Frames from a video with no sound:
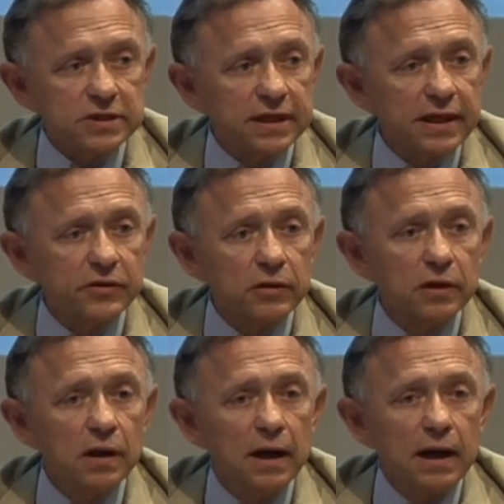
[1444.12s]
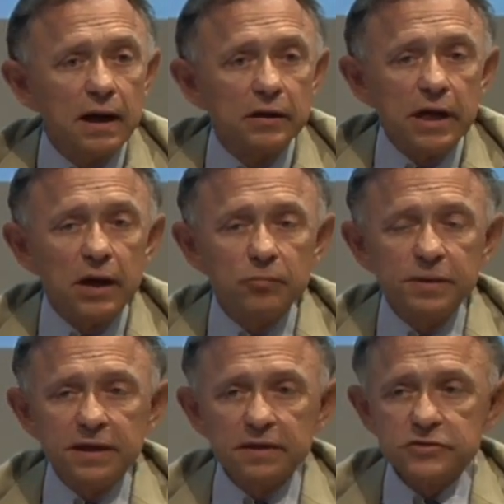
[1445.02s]
together are now
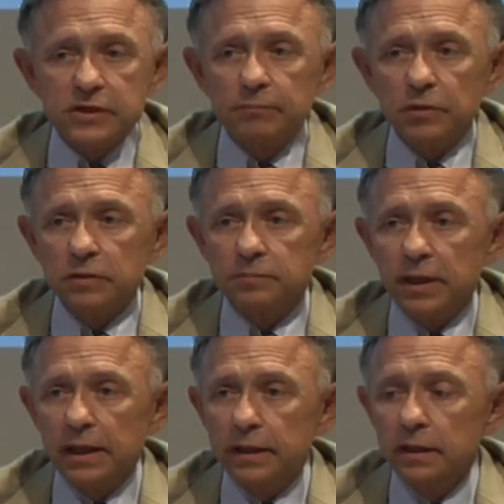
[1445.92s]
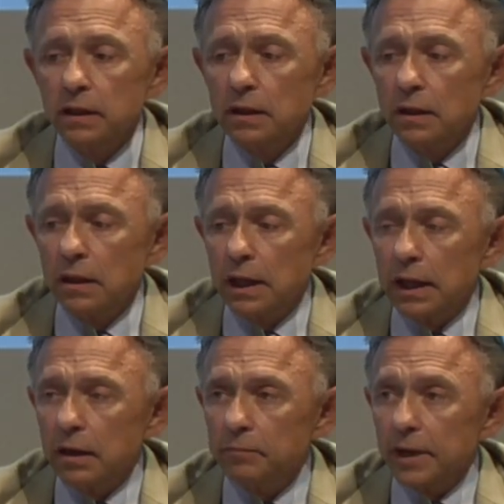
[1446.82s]
being assembled by
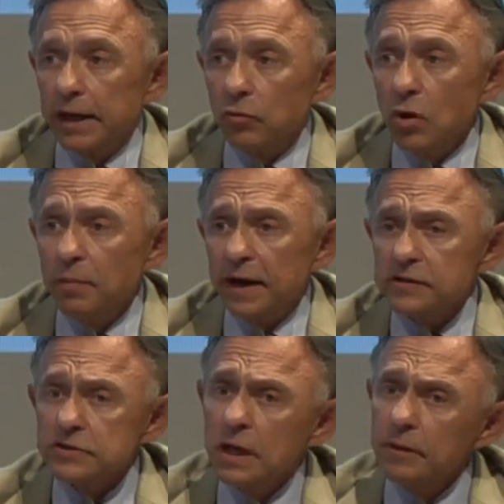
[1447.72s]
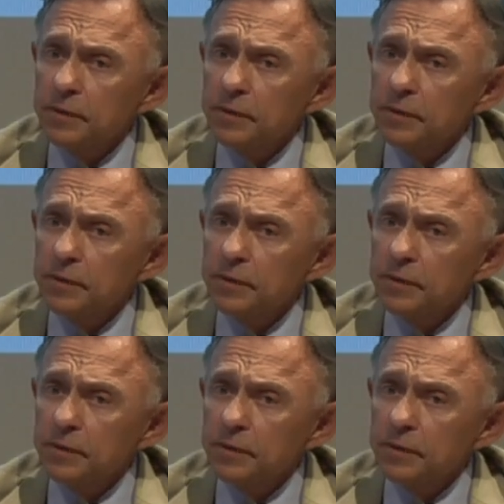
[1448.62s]
by robots.